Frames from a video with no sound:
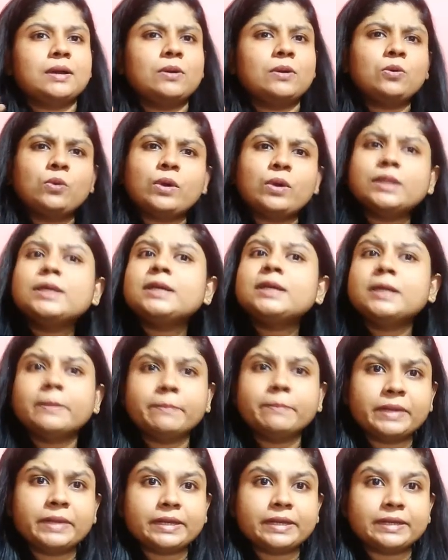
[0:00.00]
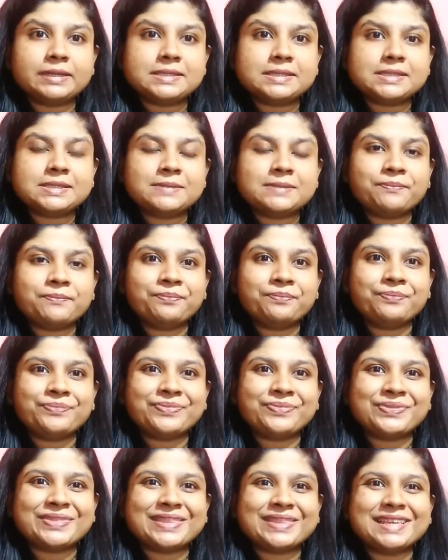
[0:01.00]
Who are the competitors?
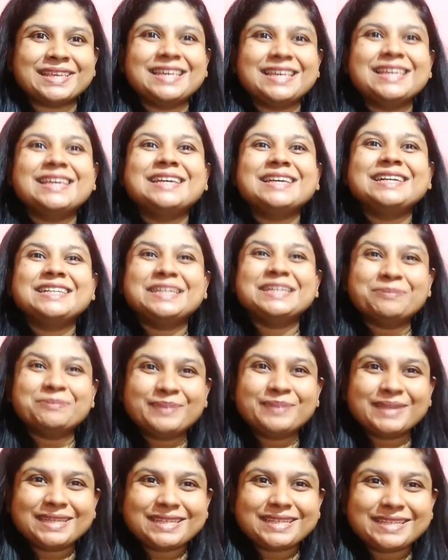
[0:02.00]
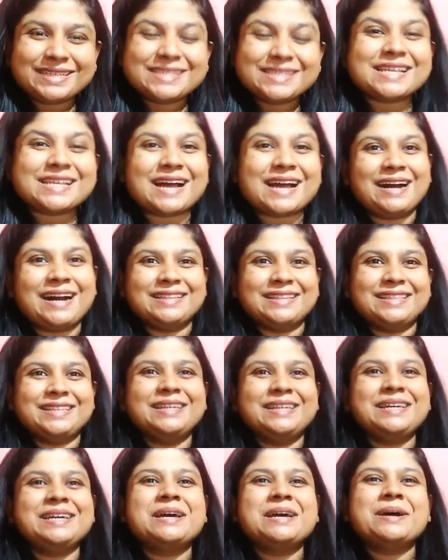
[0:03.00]
Competitors are
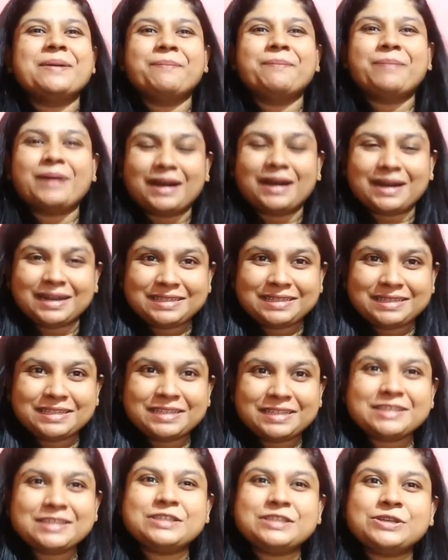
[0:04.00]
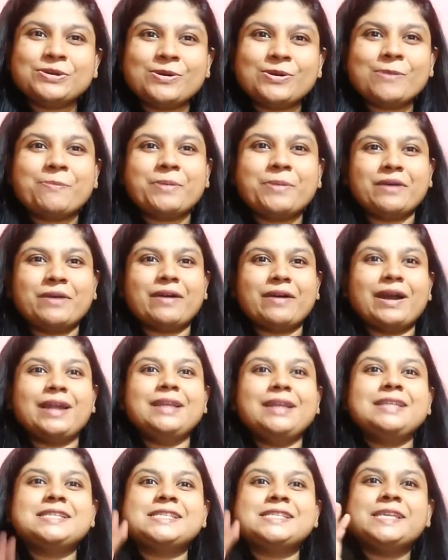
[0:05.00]
the parties who
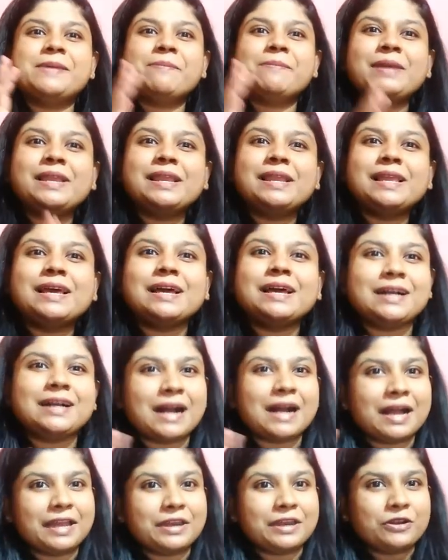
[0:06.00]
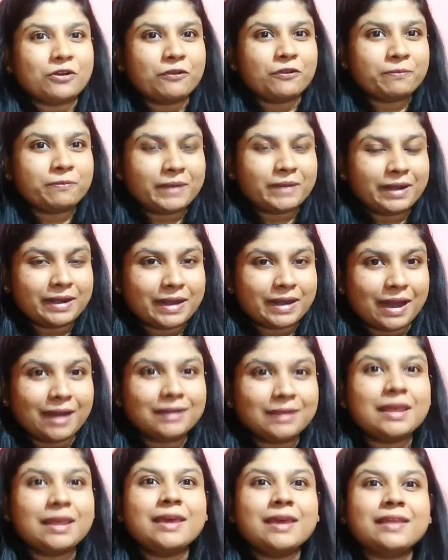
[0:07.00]
provide similar kind of
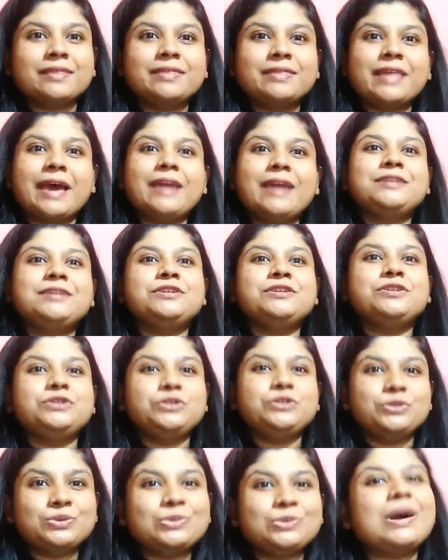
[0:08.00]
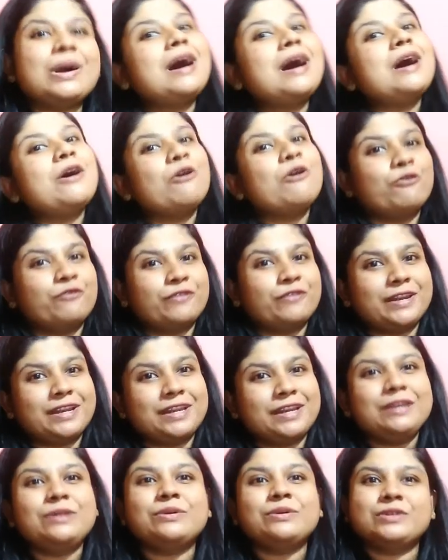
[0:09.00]
product that you are
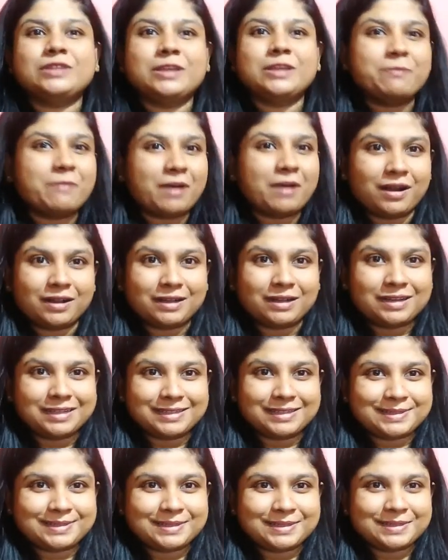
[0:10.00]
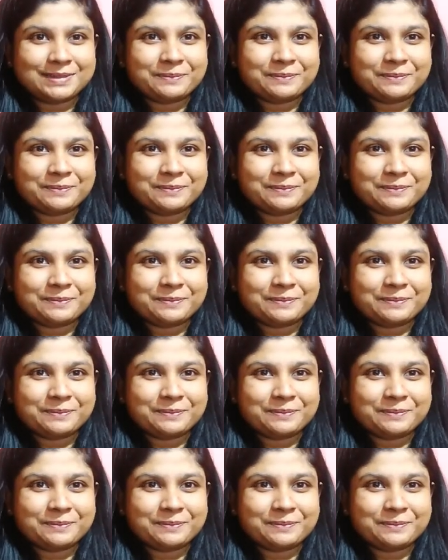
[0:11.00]
offering to the market.